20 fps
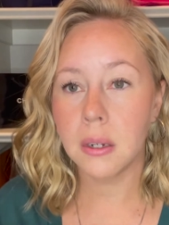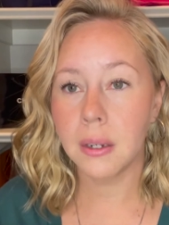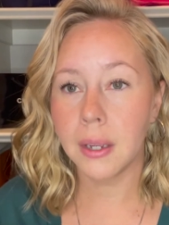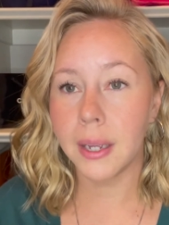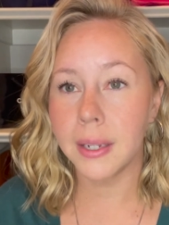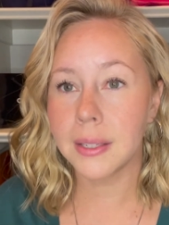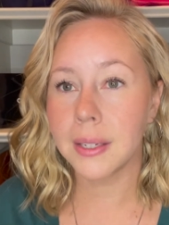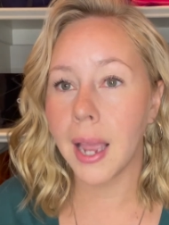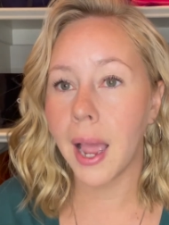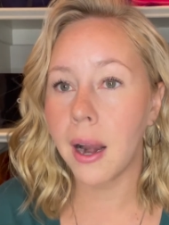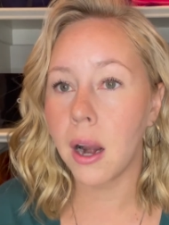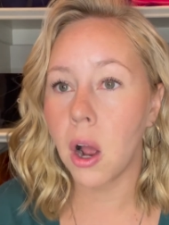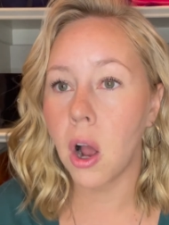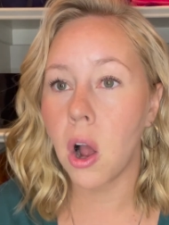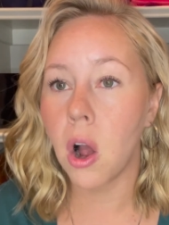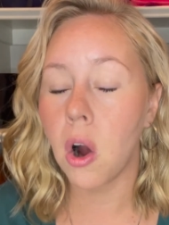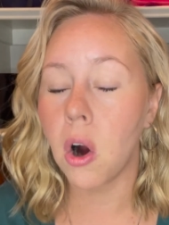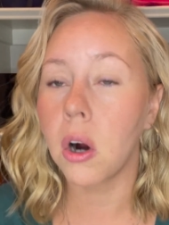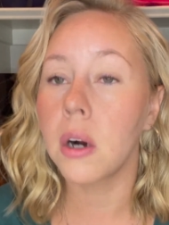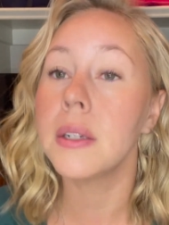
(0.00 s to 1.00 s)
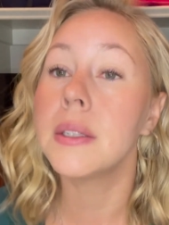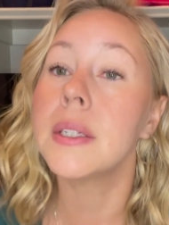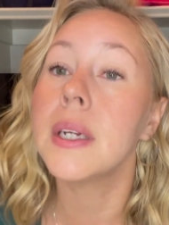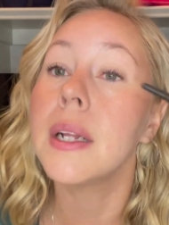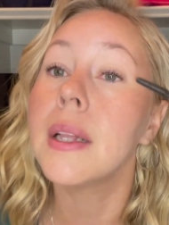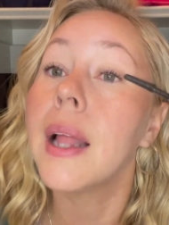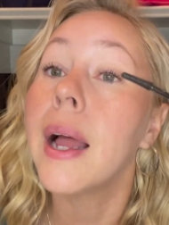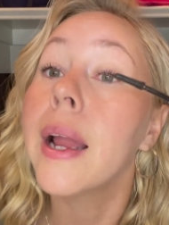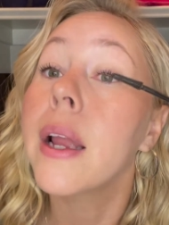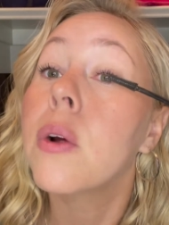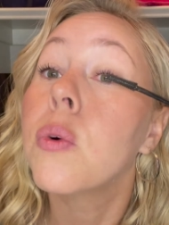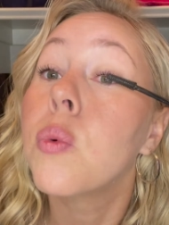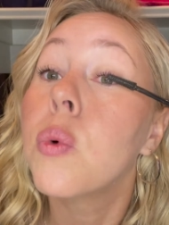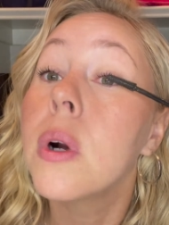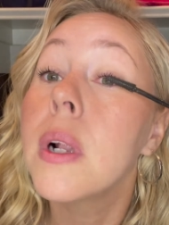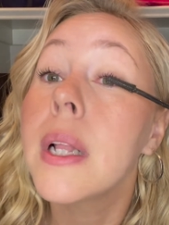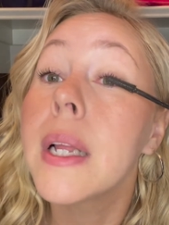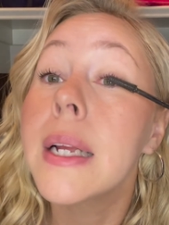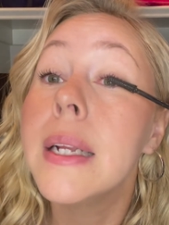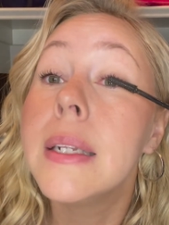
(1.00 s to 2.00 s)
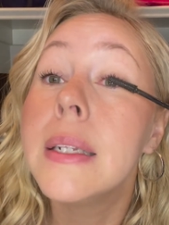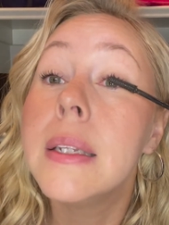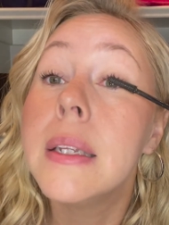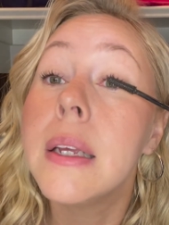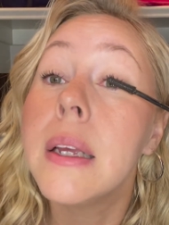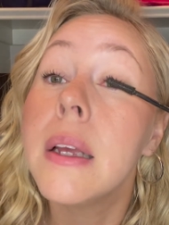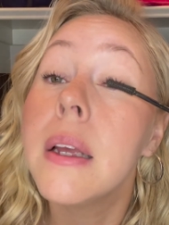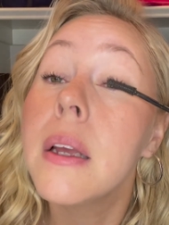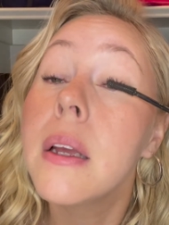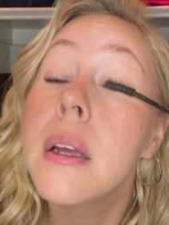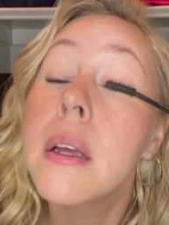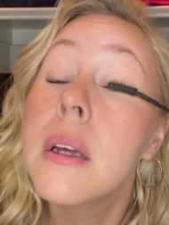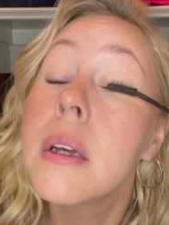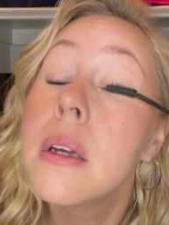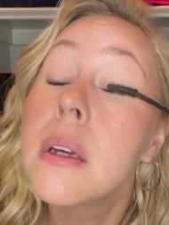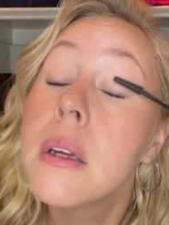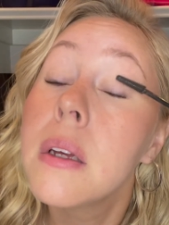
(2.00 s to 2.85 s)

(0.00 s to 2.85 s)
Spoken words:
it's kind of hard to like really dig